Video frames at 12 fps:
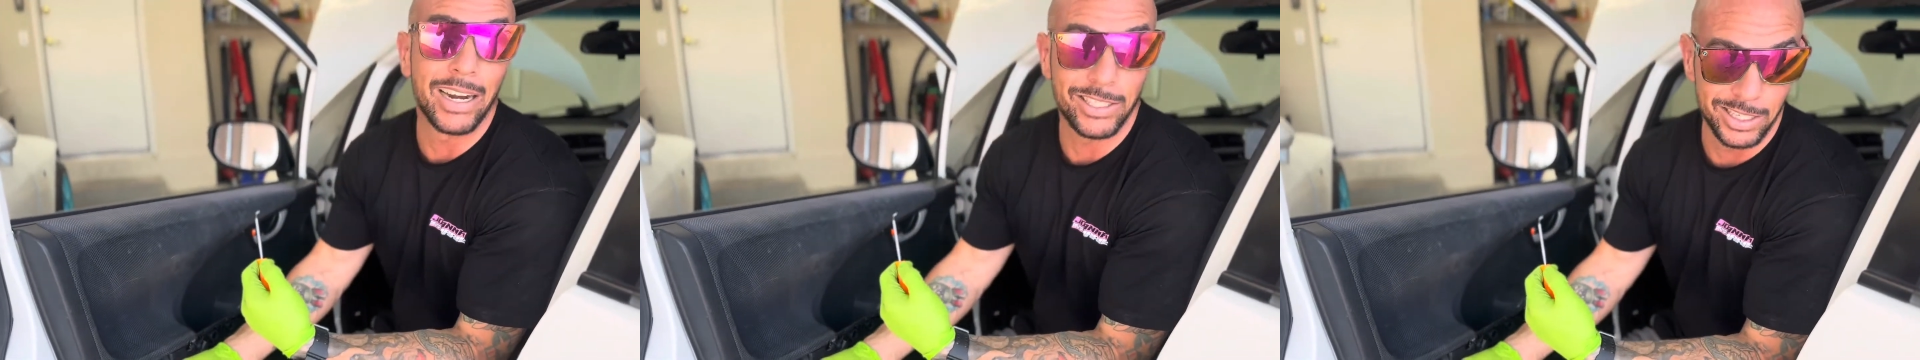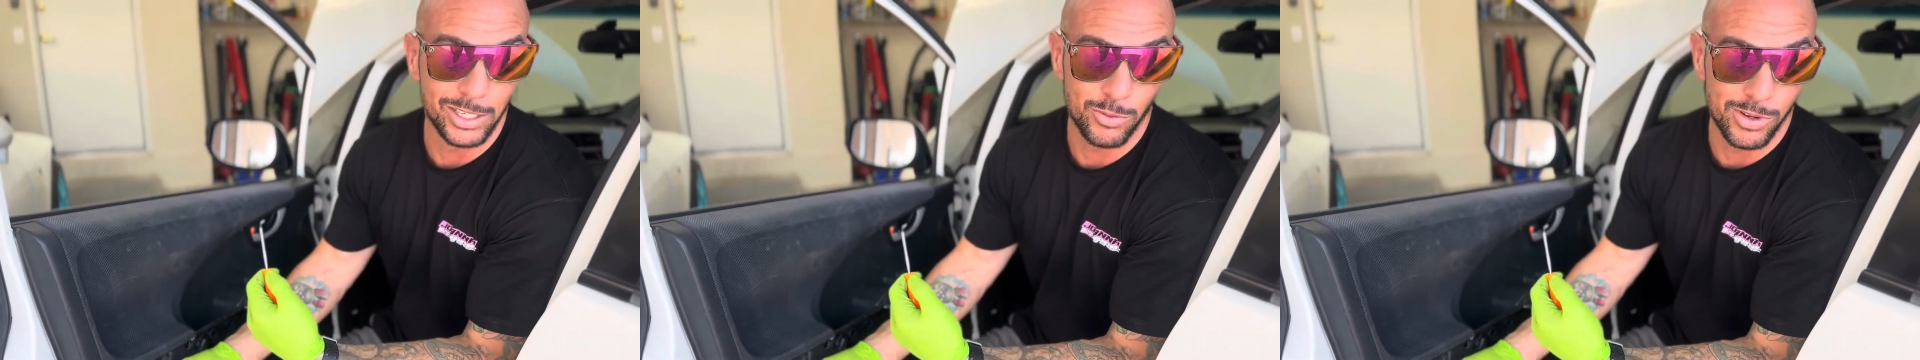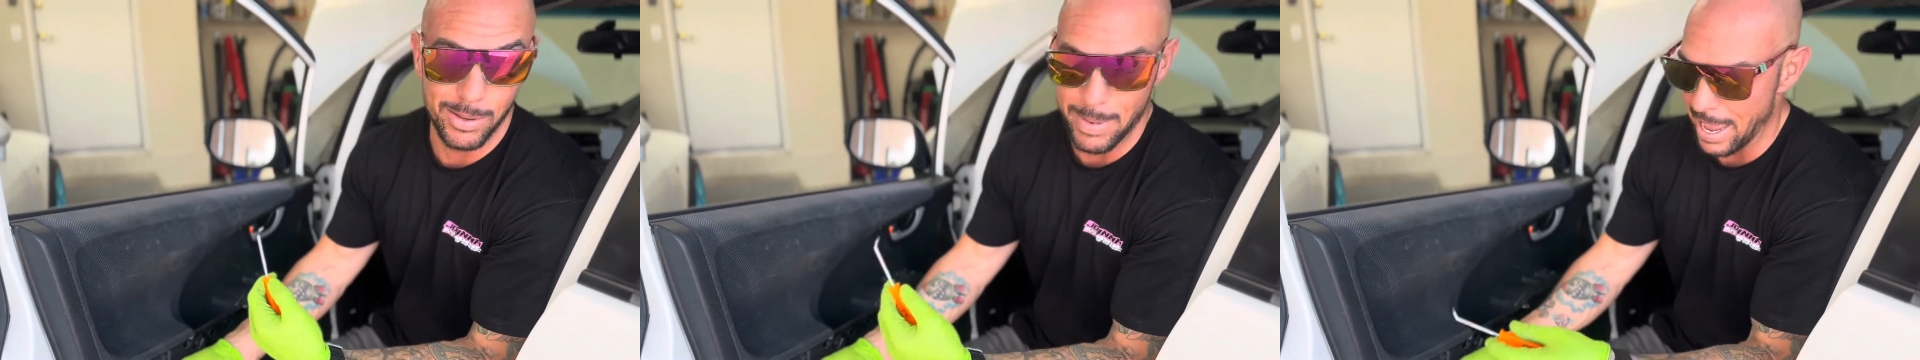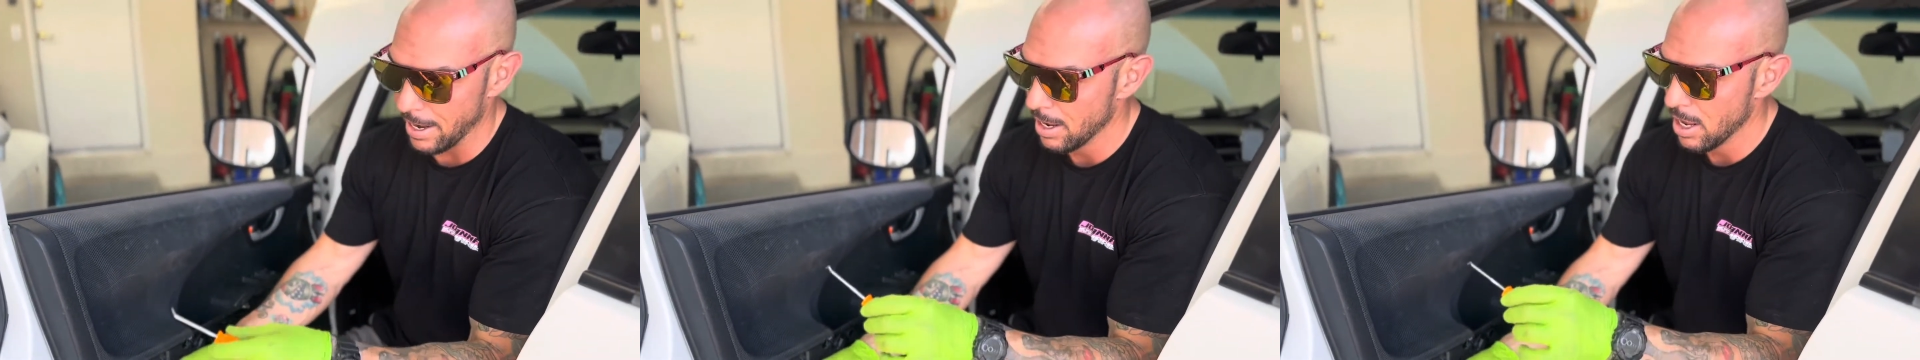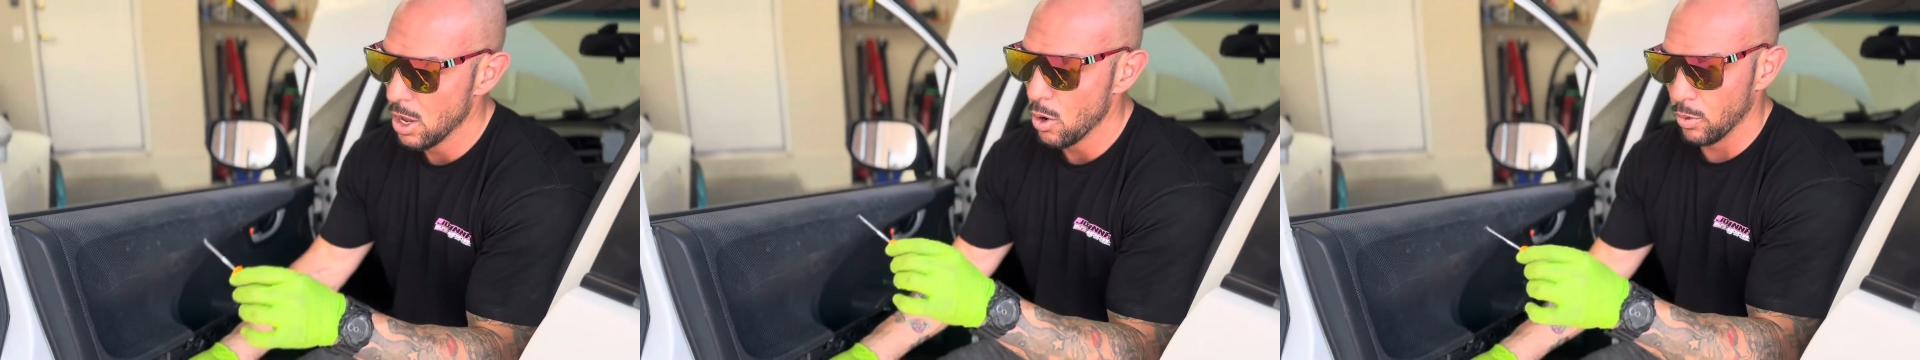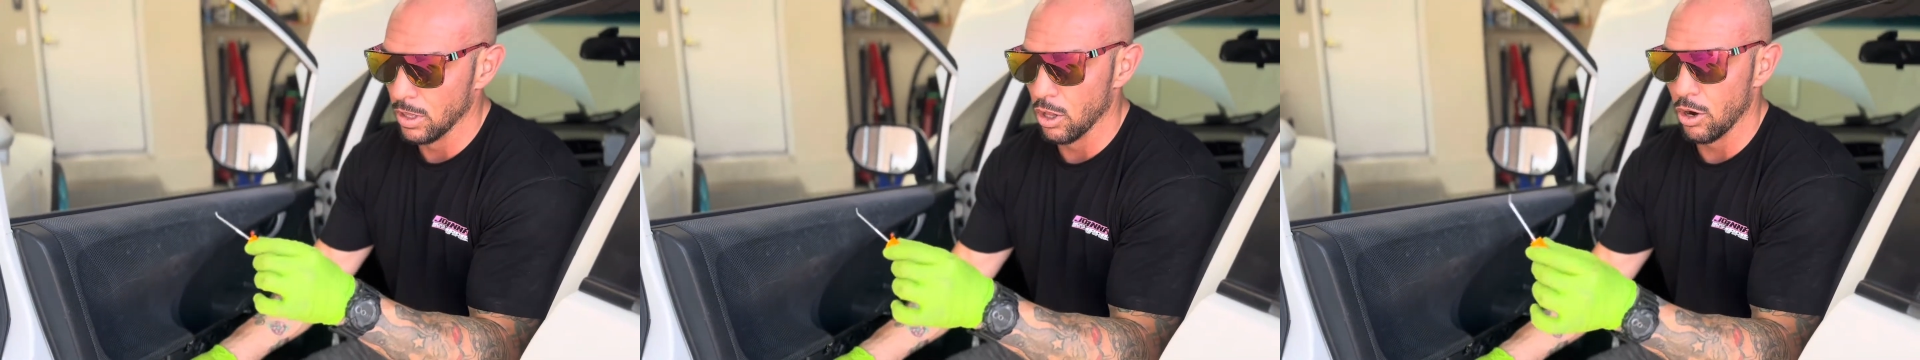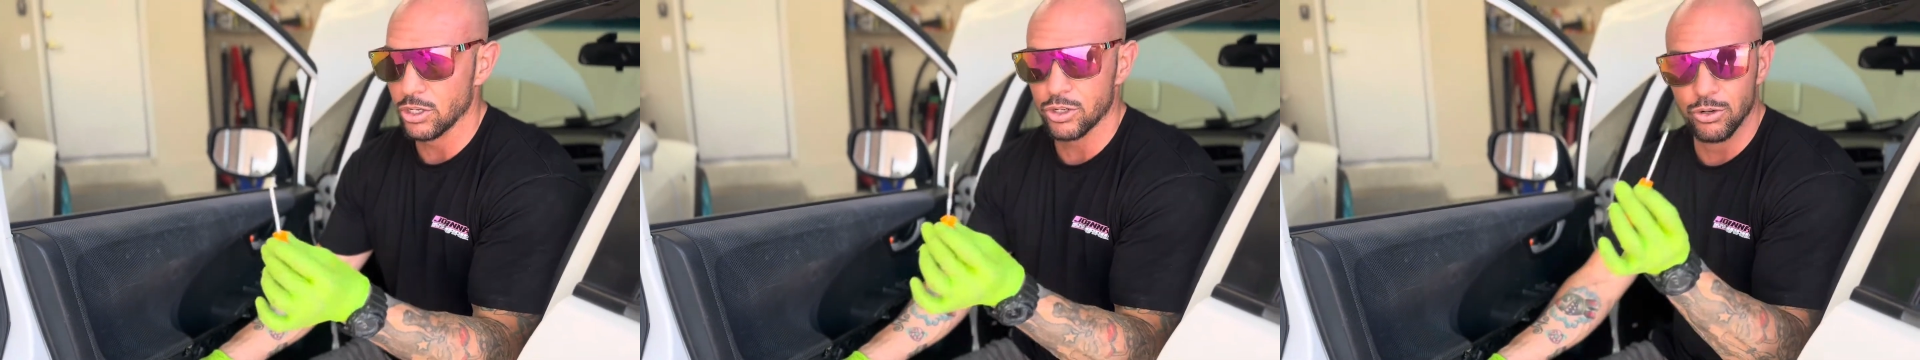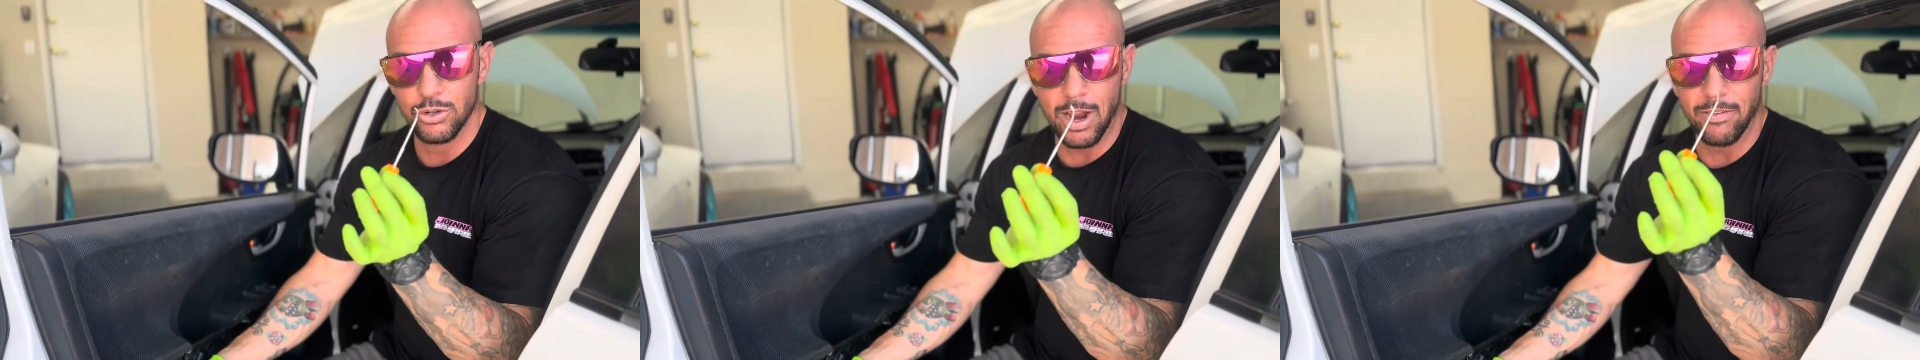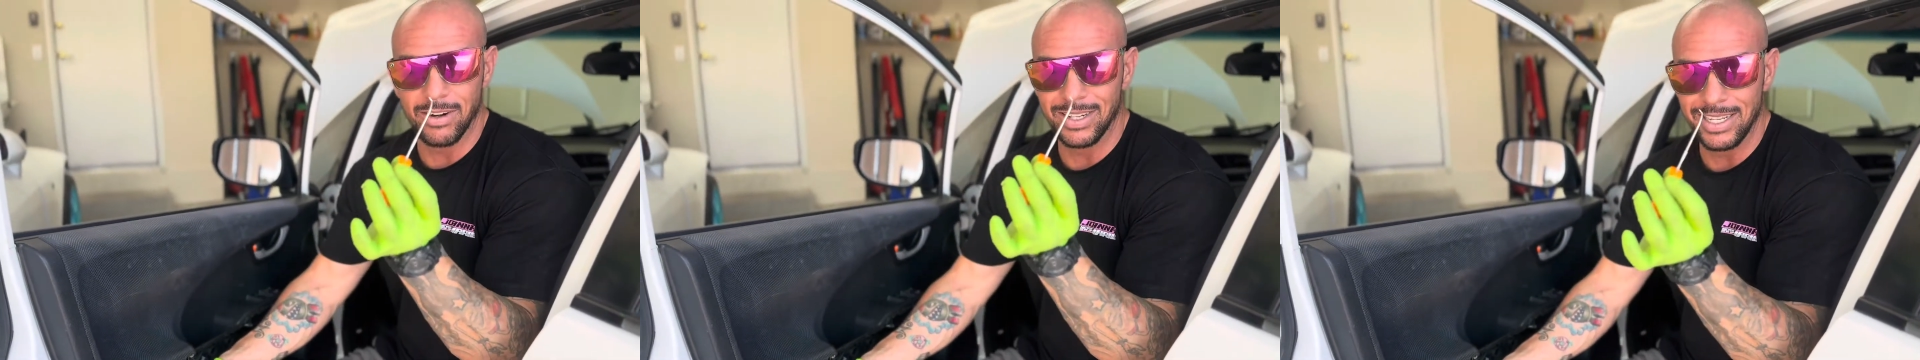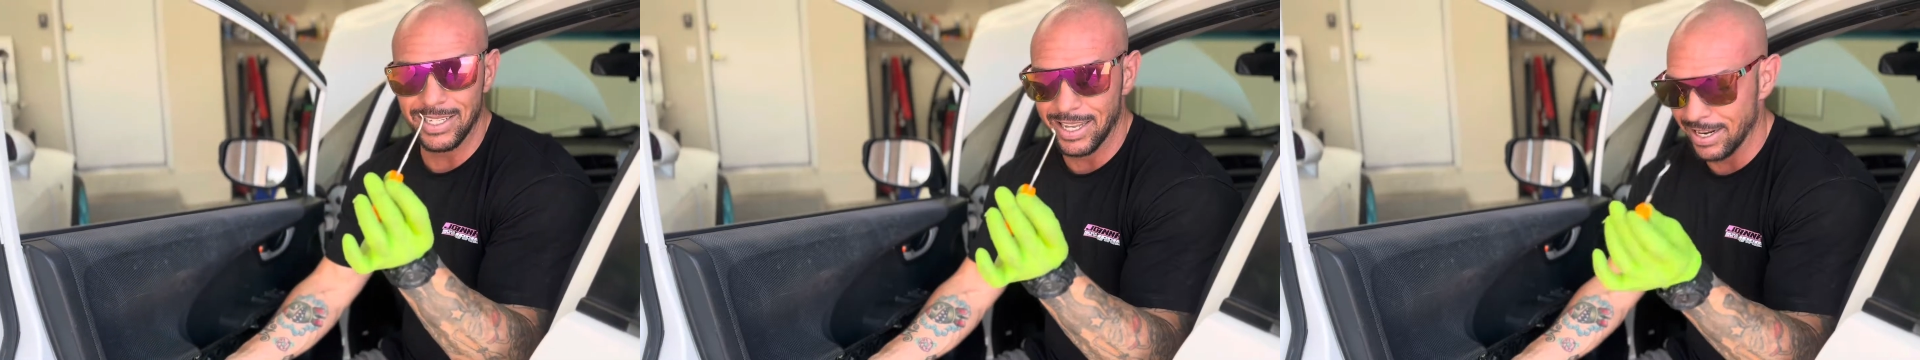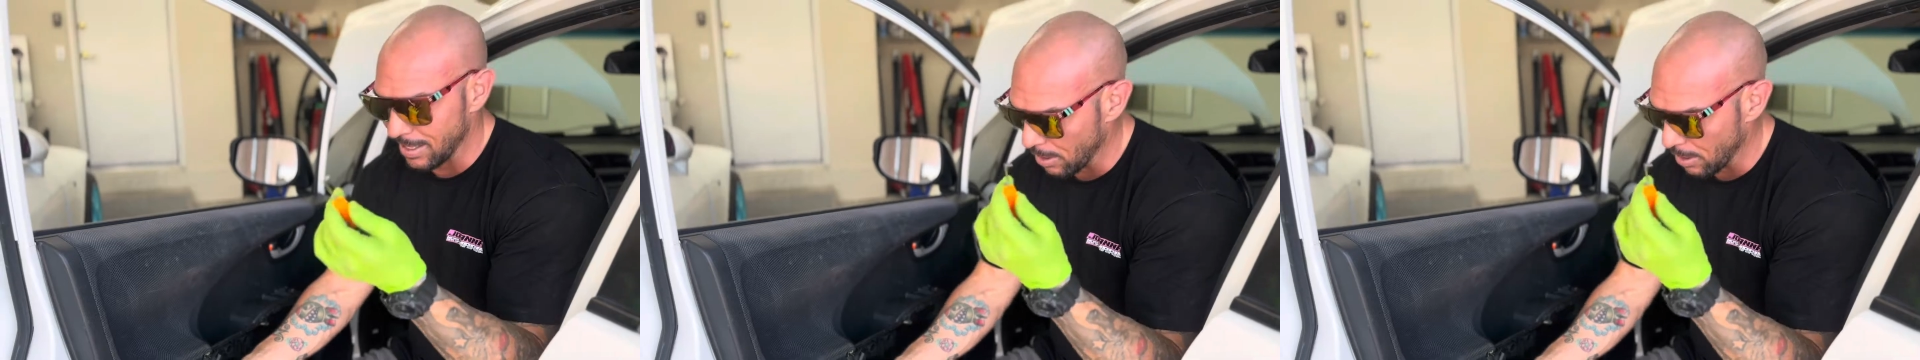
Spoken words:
things really bad with a large screwdriver. These get in there